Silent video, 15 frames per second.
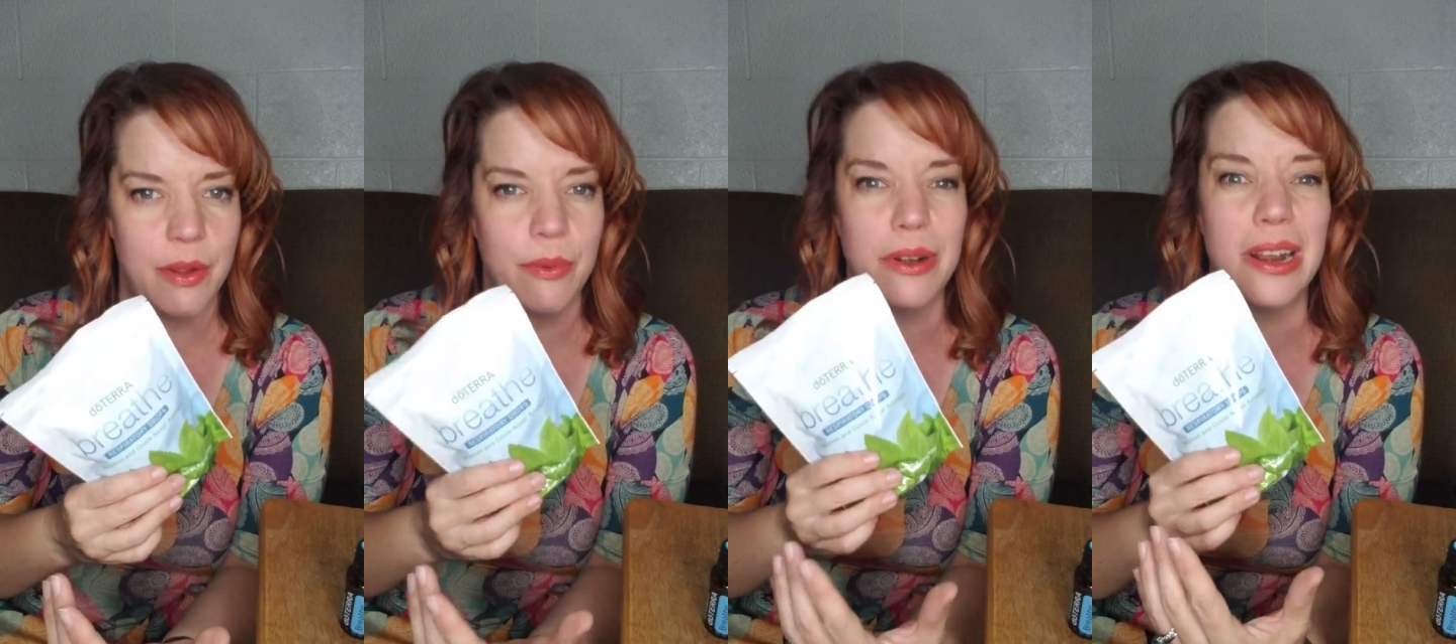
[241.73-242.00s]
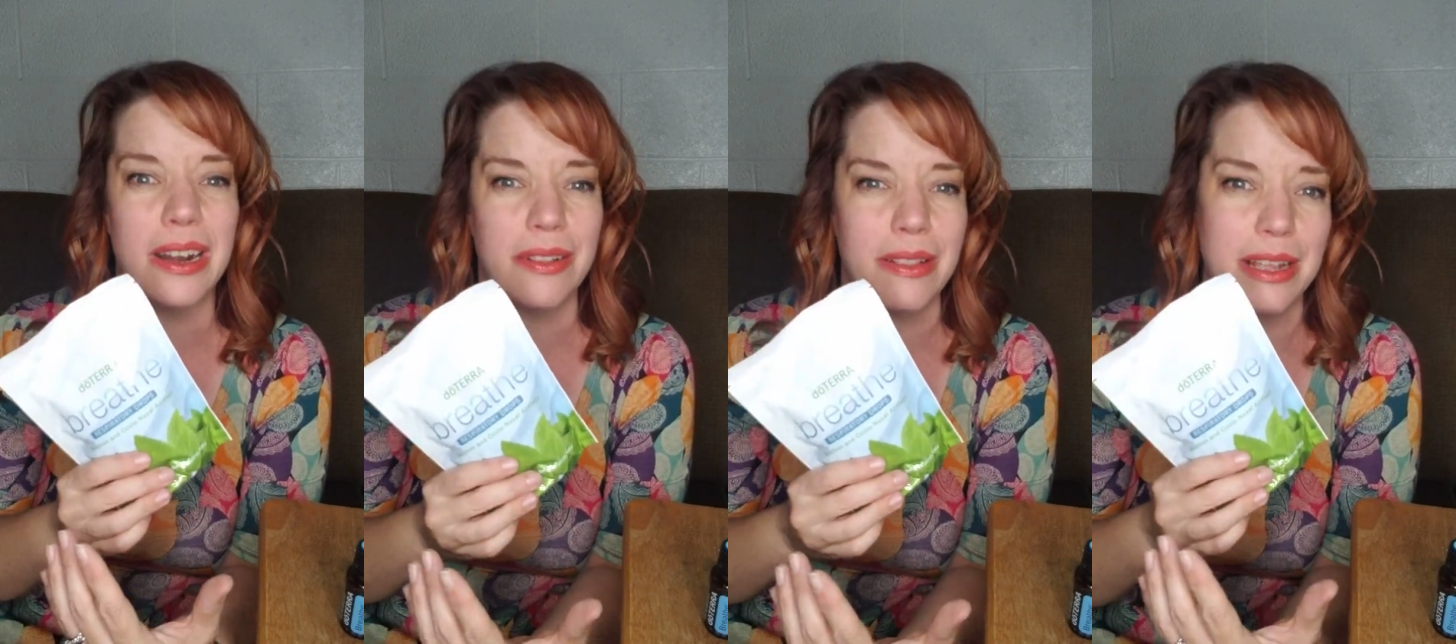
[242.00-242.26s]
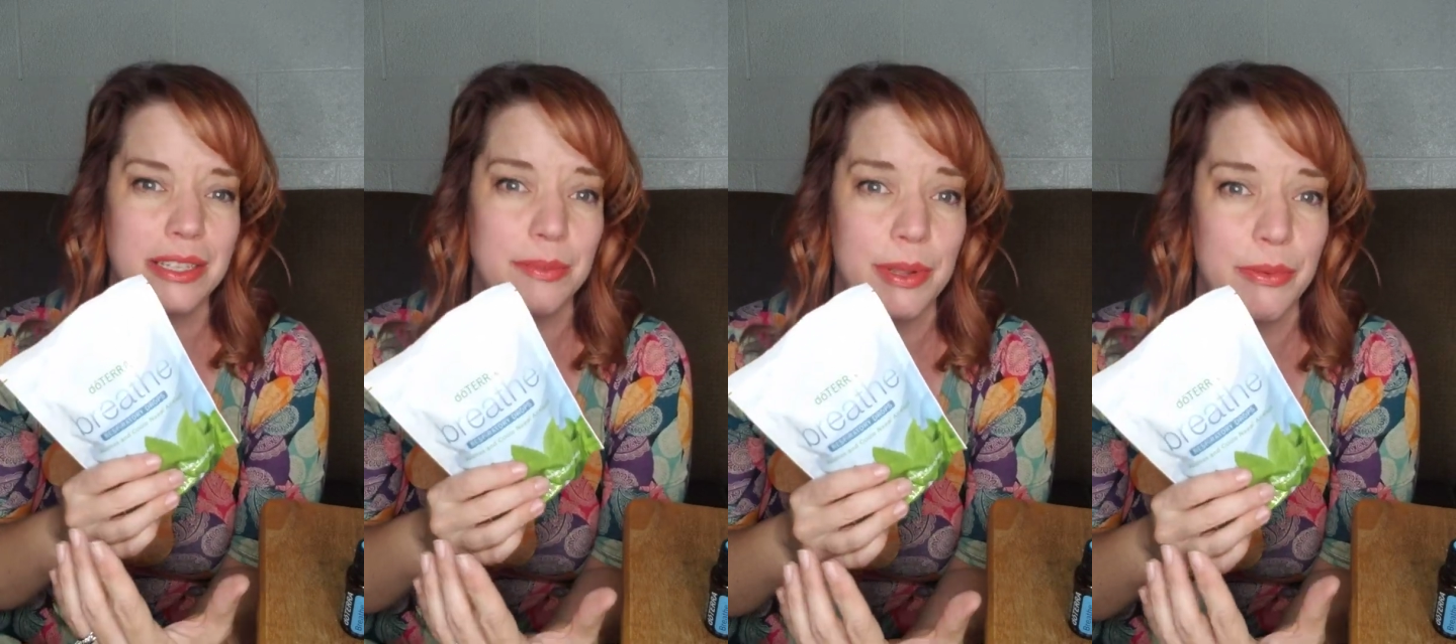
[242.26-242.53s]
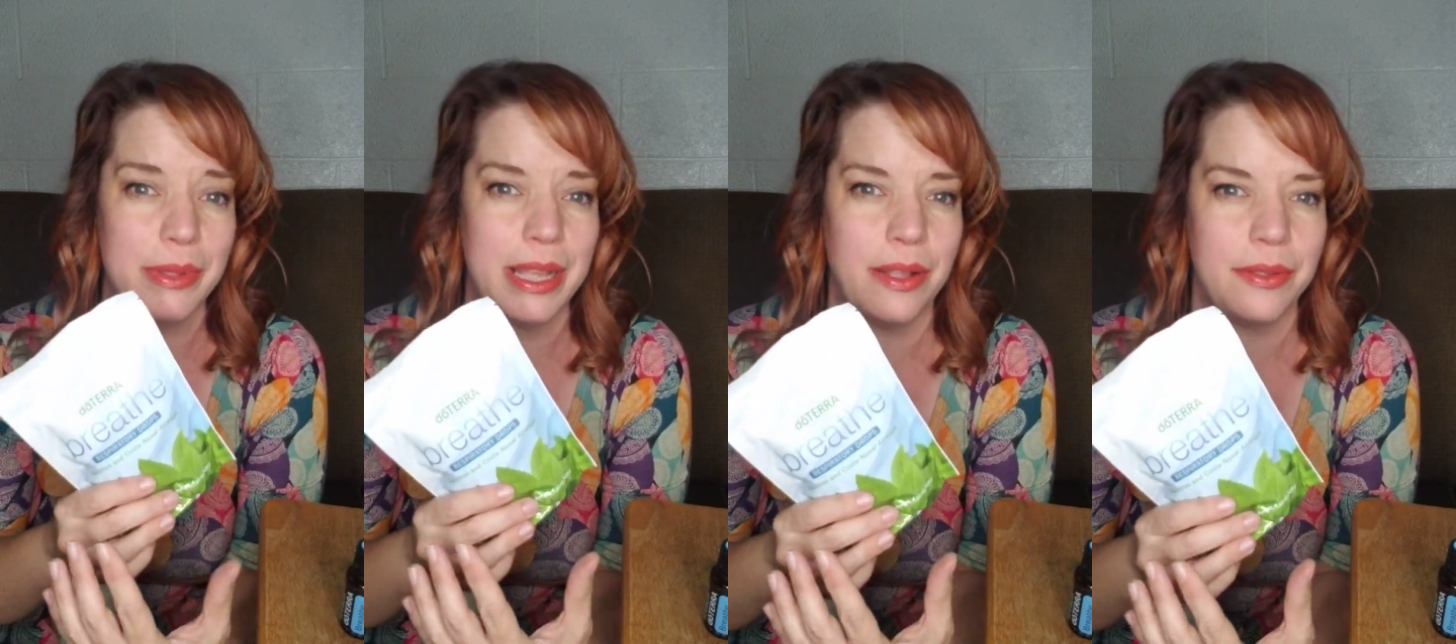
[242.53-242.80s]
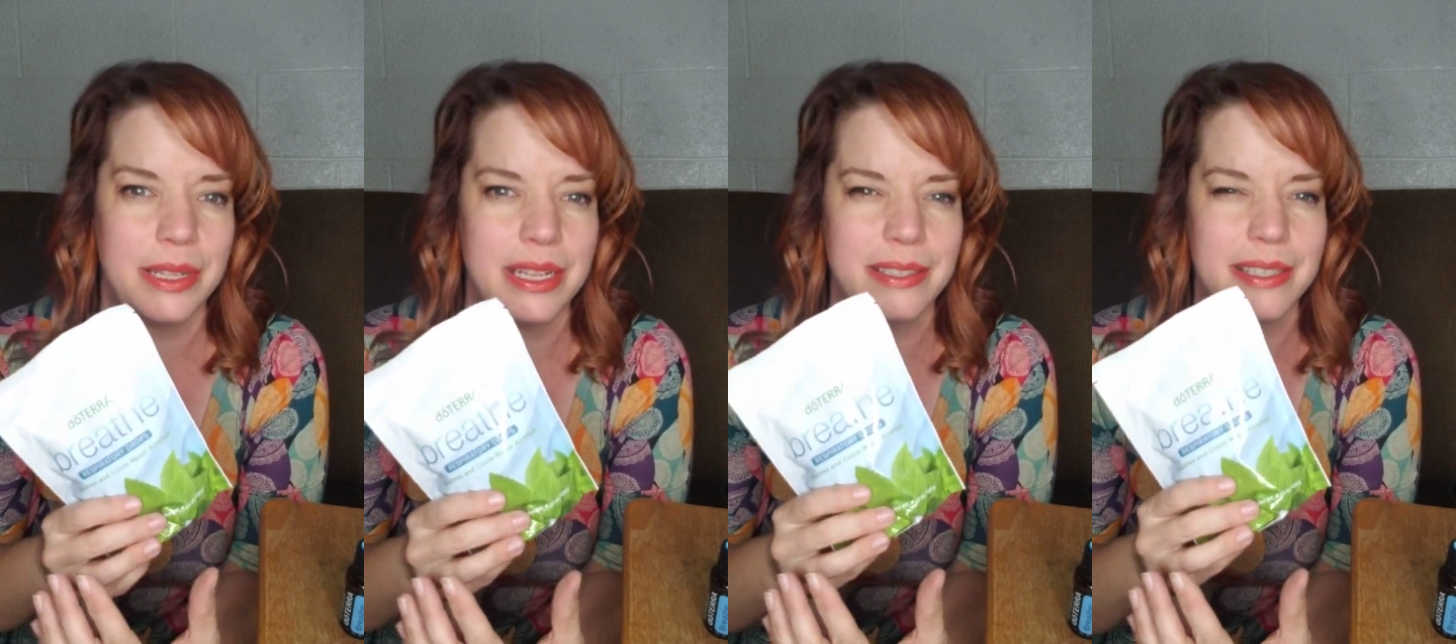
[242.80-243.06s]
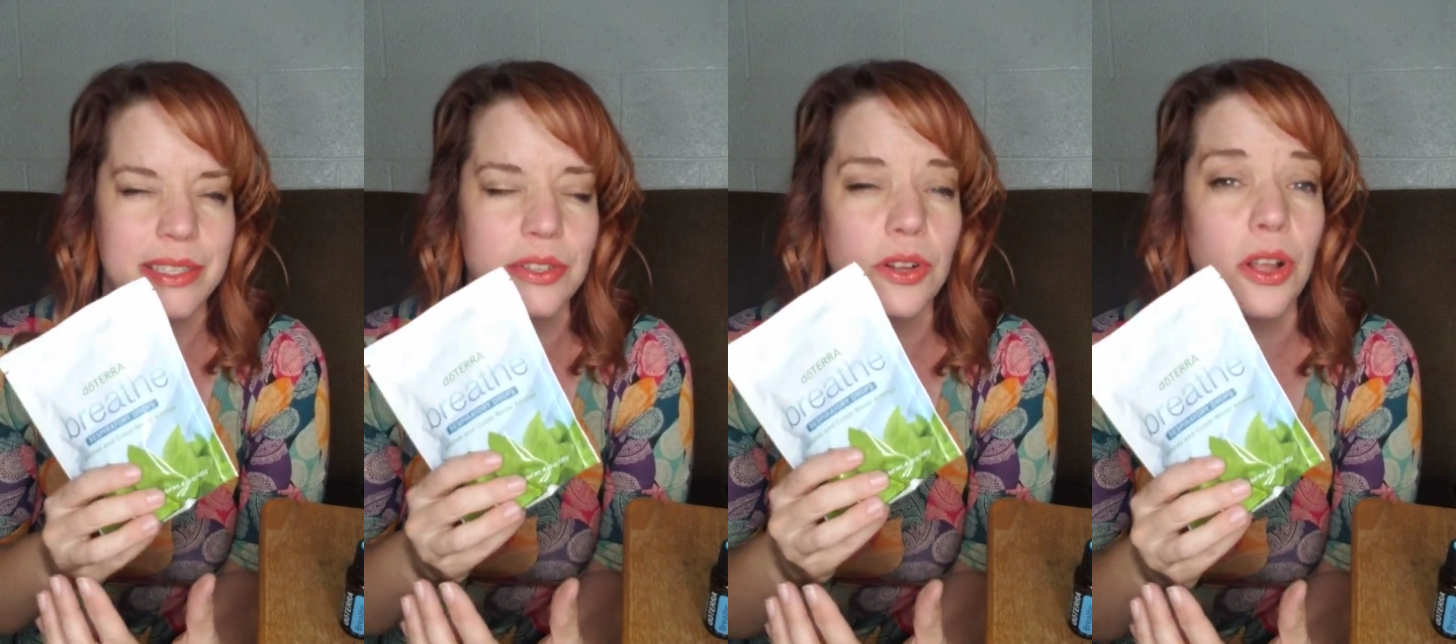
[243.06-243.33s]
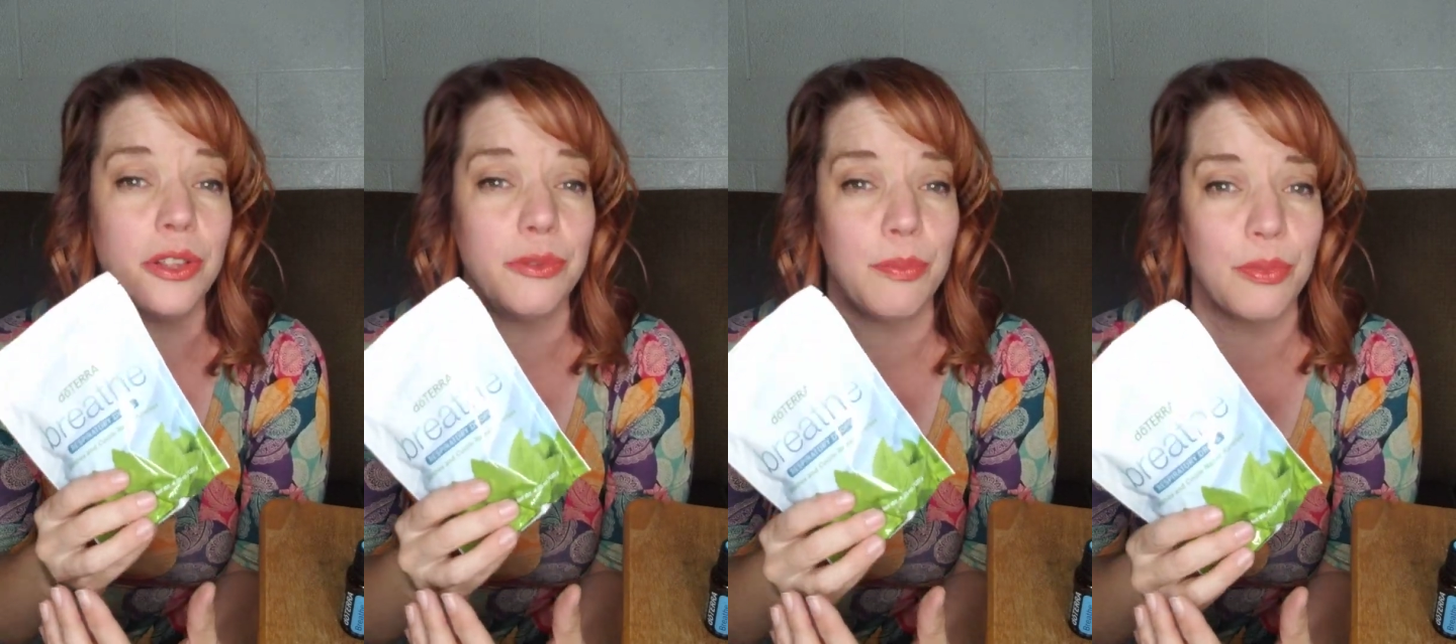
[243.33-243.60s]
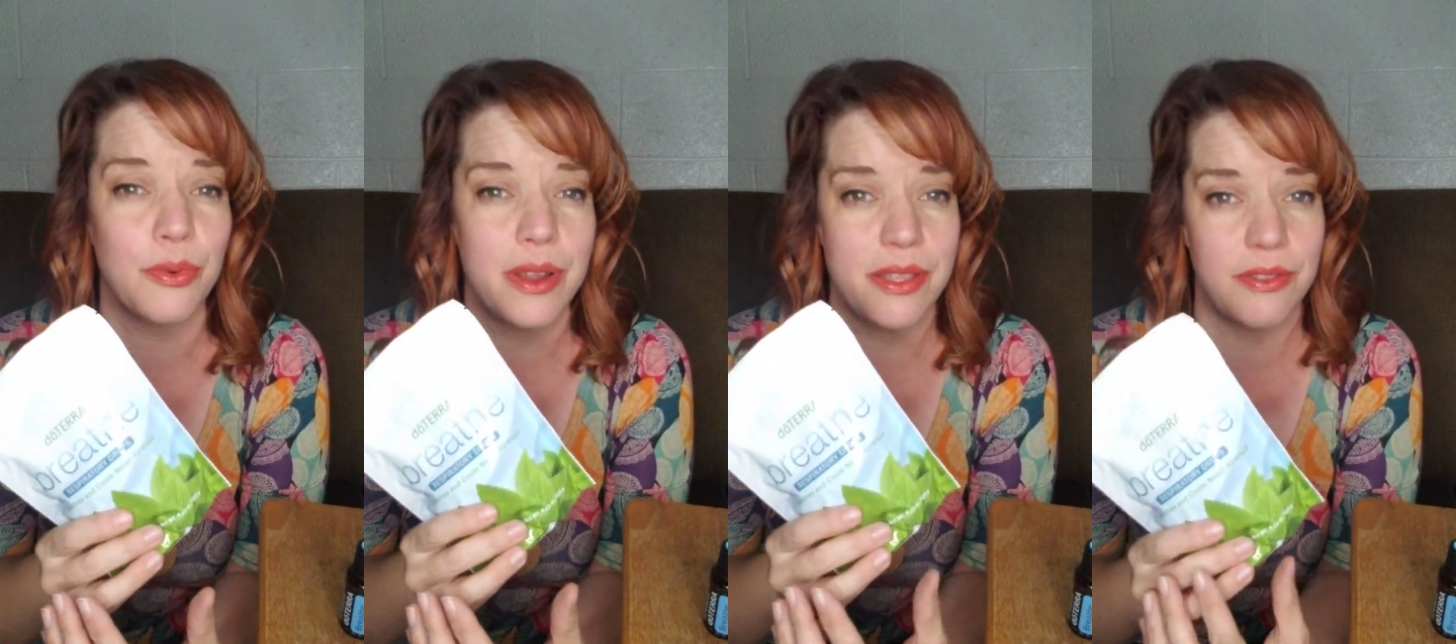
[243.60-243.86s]
We're not allowed to be without these. These are called
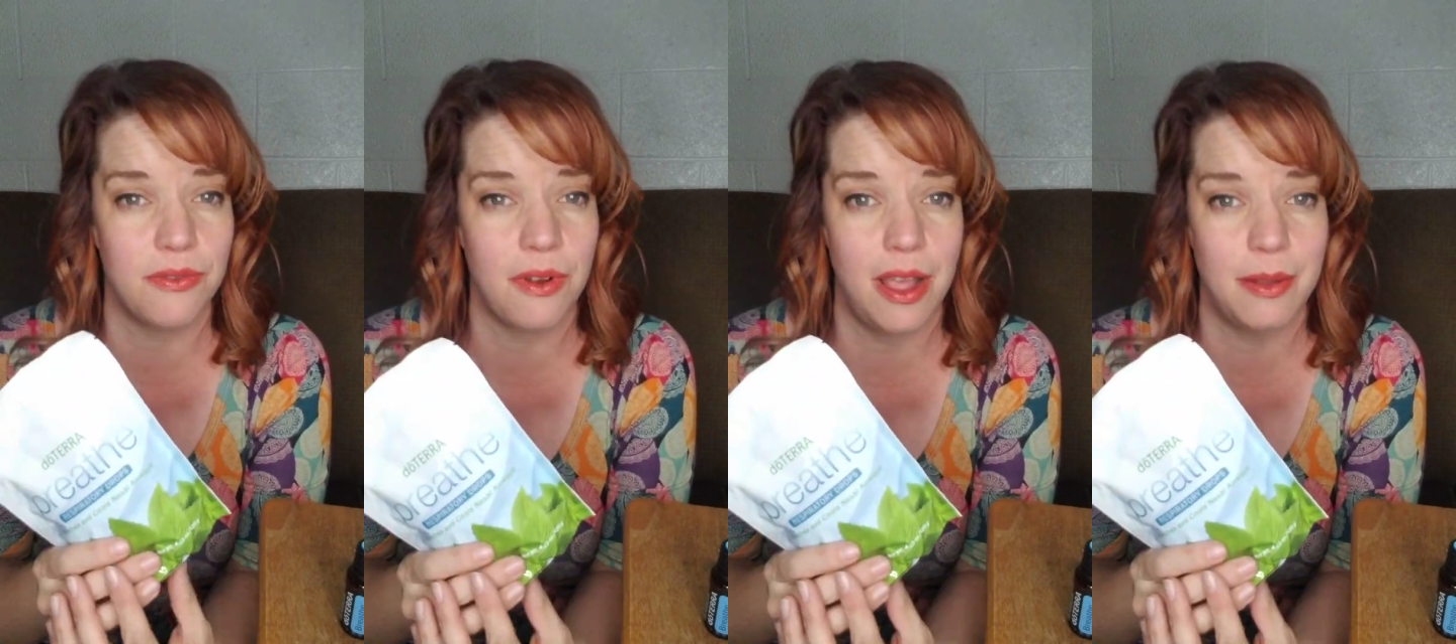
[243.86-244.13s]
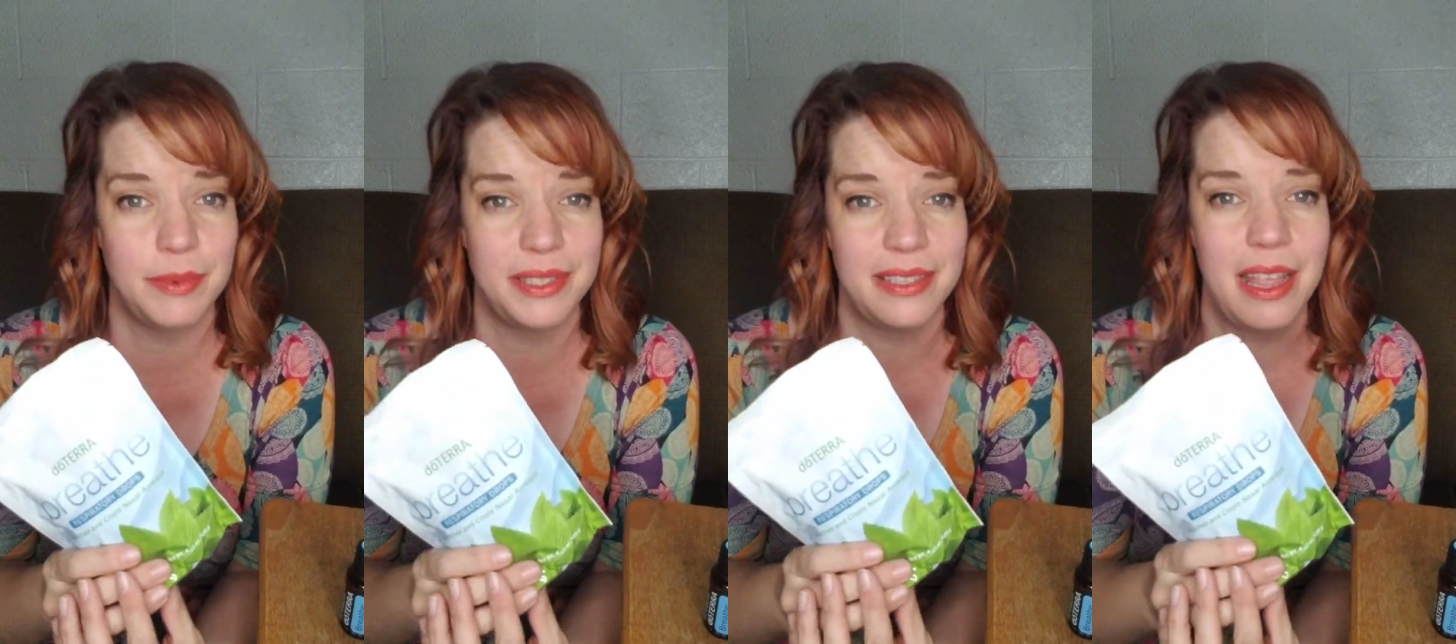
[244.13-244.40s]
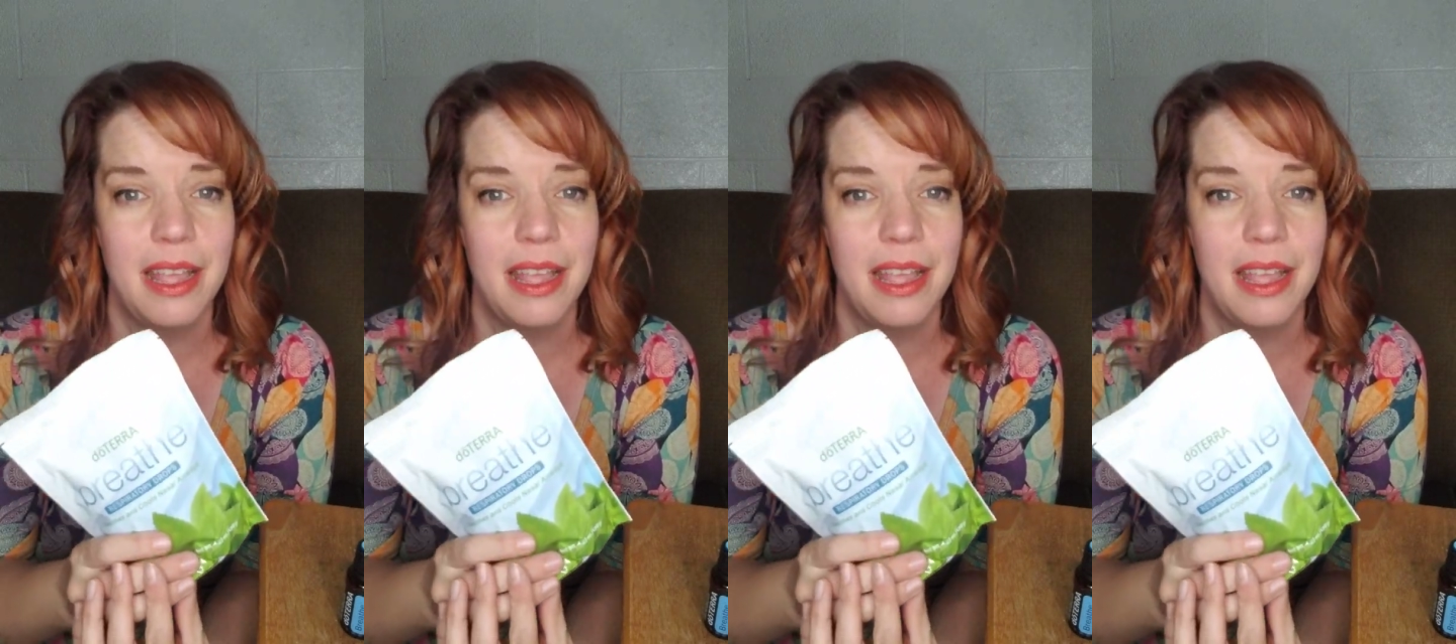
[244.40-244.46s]
Breathe Drops.